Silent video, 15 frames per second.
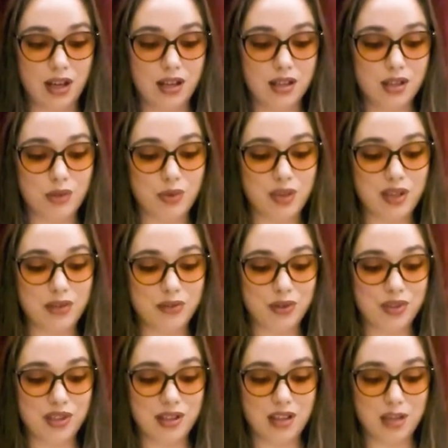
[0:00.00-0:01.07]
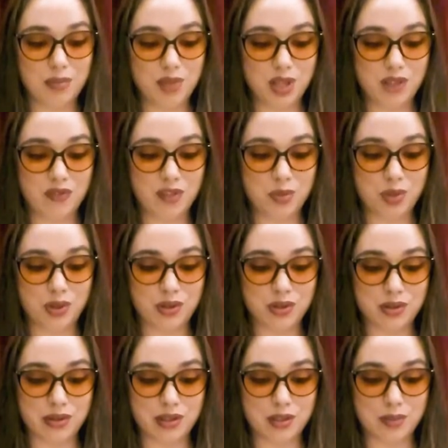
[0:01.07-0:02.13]
ready for the coming of the
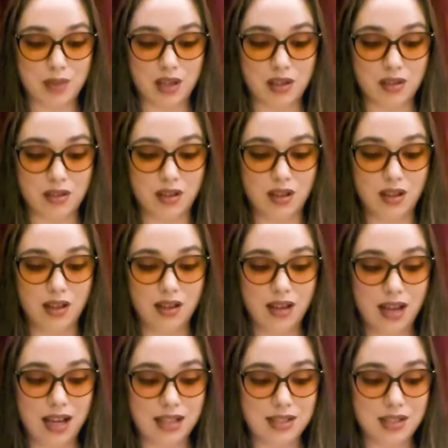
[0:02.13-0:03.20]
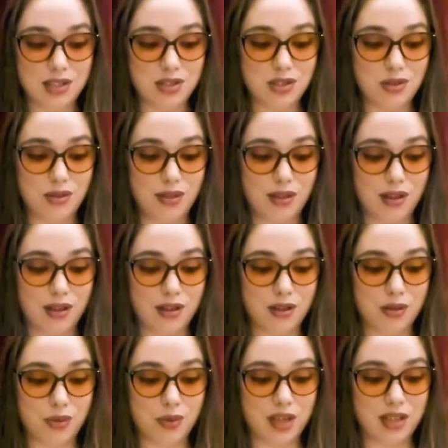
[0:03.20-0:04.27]
poulterer's man. As he stood there,
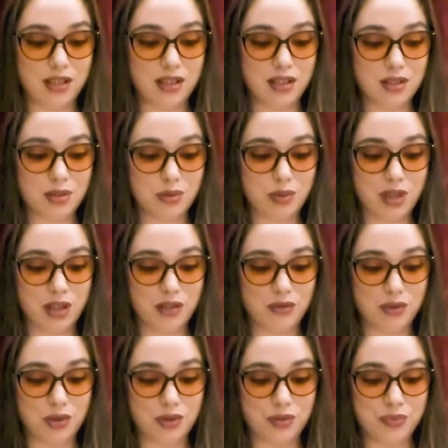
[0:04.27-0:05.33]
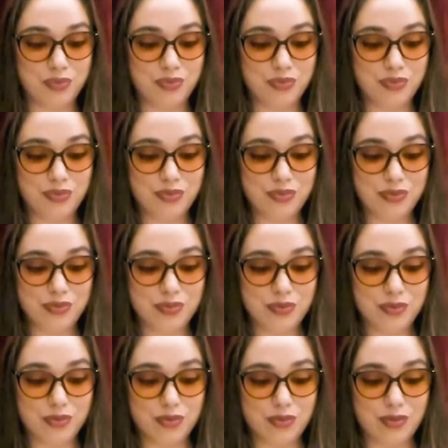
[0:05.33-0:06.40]
waiting his arrival,
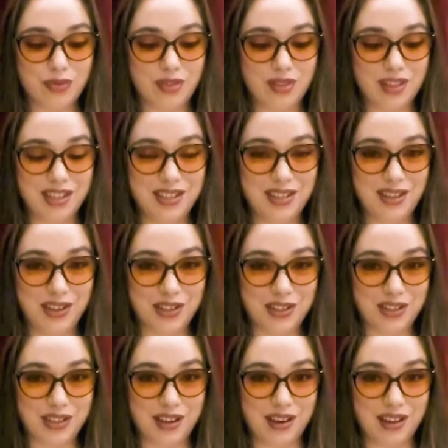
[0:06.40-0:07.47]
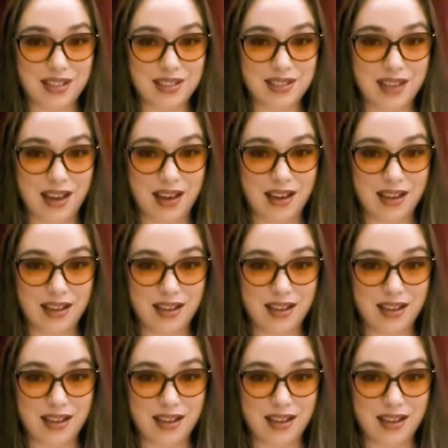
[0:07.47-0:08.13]
the knocker caught his eye.